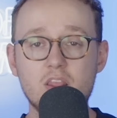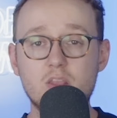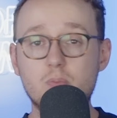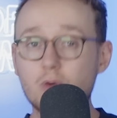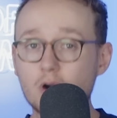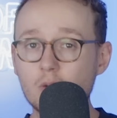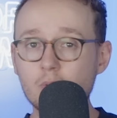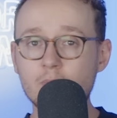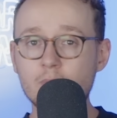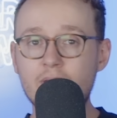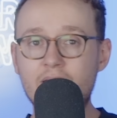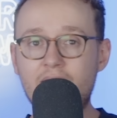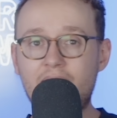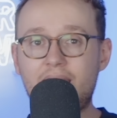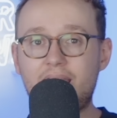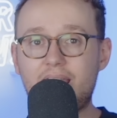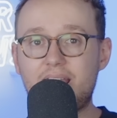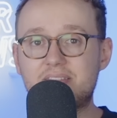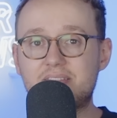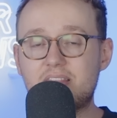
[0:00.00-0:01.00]
The problem
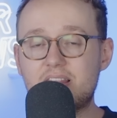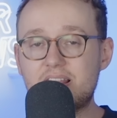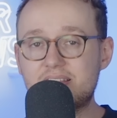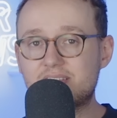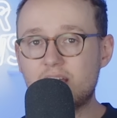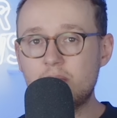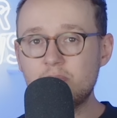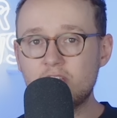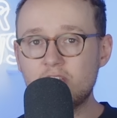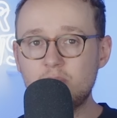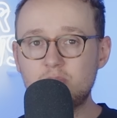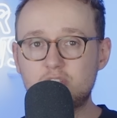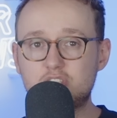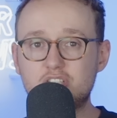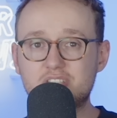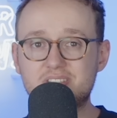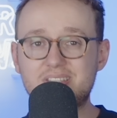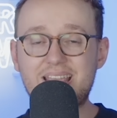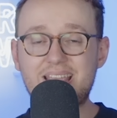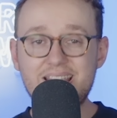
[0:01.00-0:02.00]
here is that there sometimes
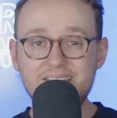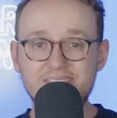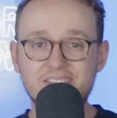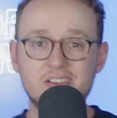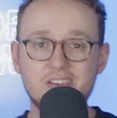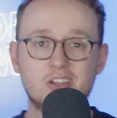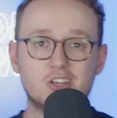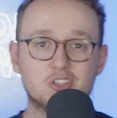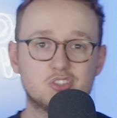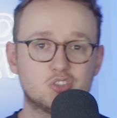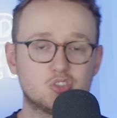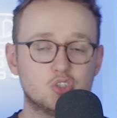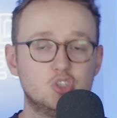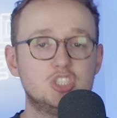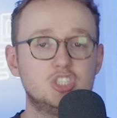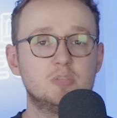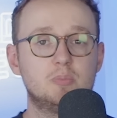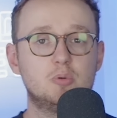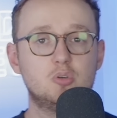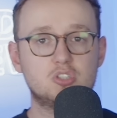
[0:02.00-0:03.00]
just isn't a
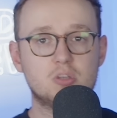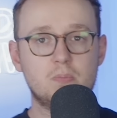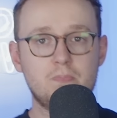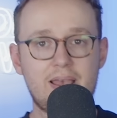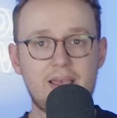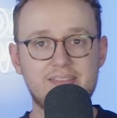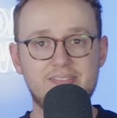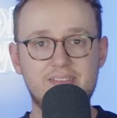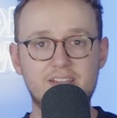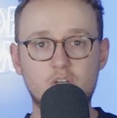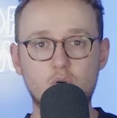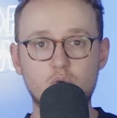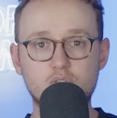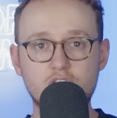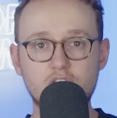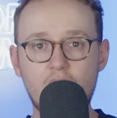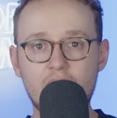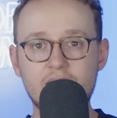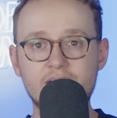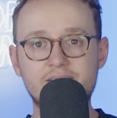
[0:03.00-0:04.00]
suitable domestic
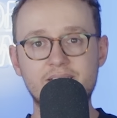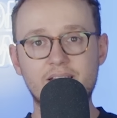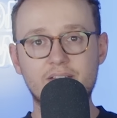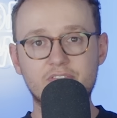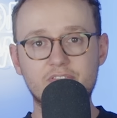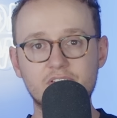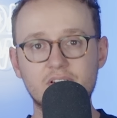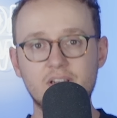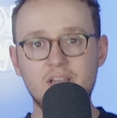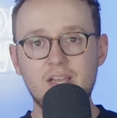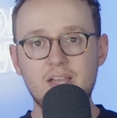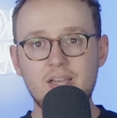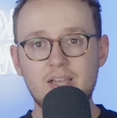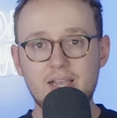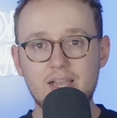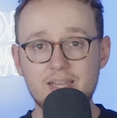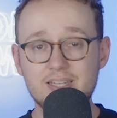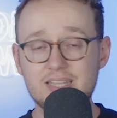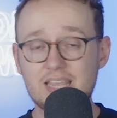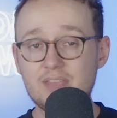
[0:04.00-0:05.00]
alternative,
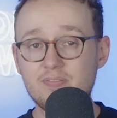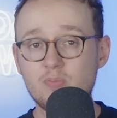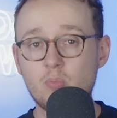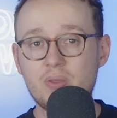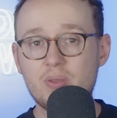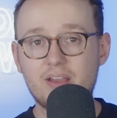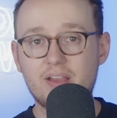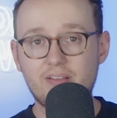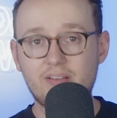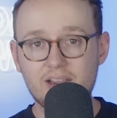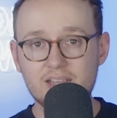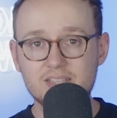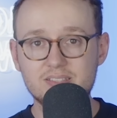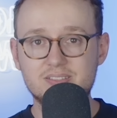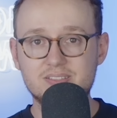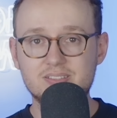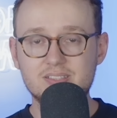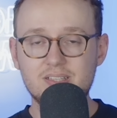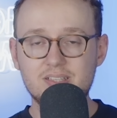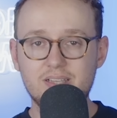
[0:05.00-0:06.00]
and even when there
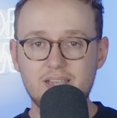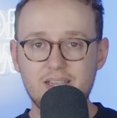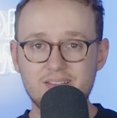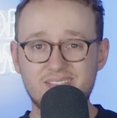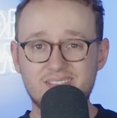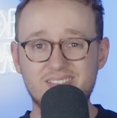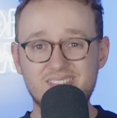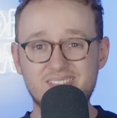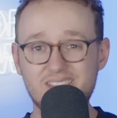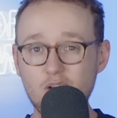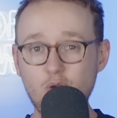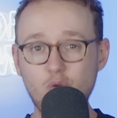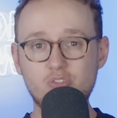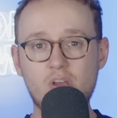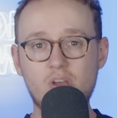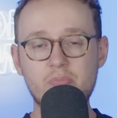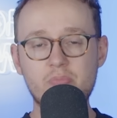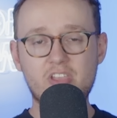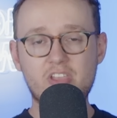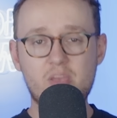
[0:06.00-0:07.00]
is, it's still
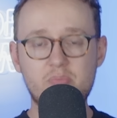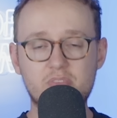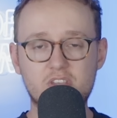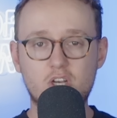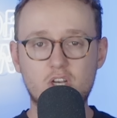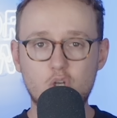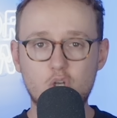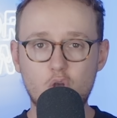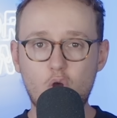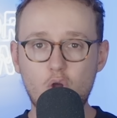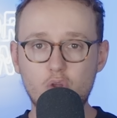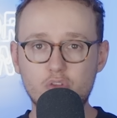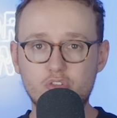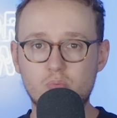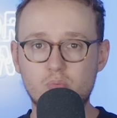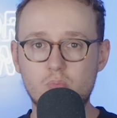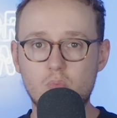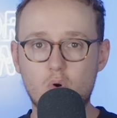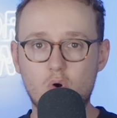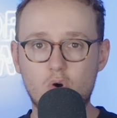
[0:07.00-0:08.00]
sometimes going to
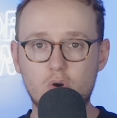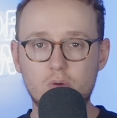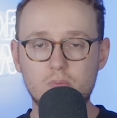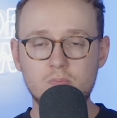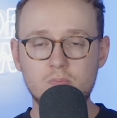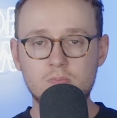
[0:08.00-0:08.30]
cost more.